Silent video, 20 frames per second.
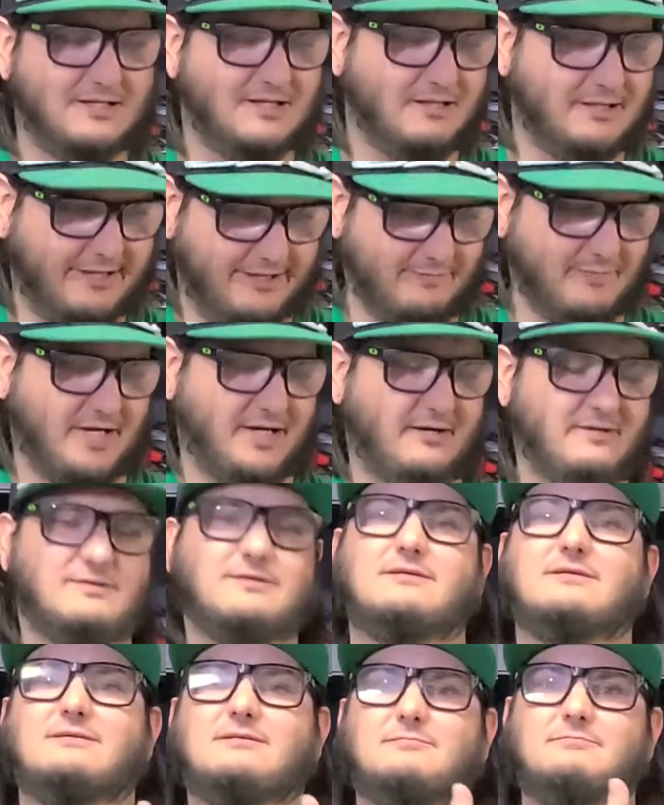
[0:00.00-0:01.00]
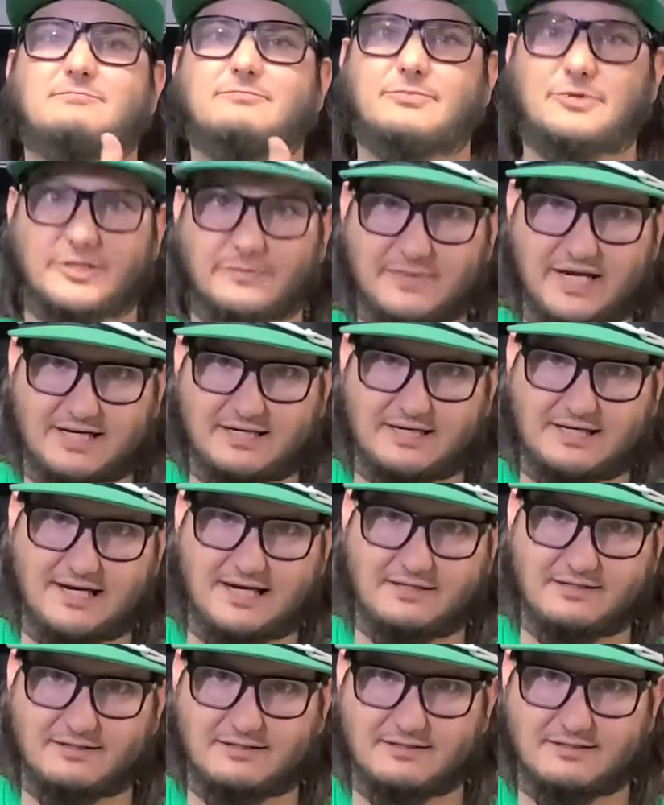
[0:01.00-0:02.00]
clean them out, put it back
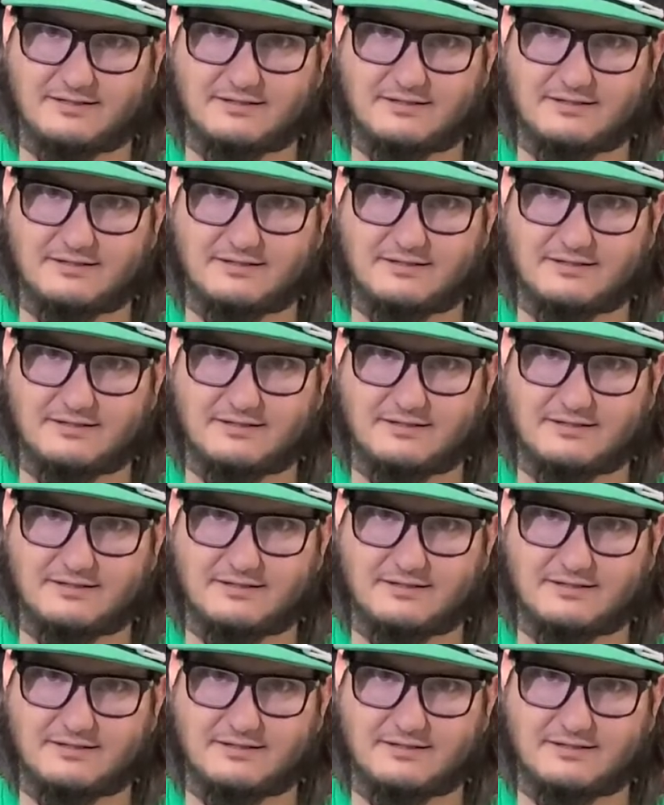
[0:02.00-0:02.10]
together.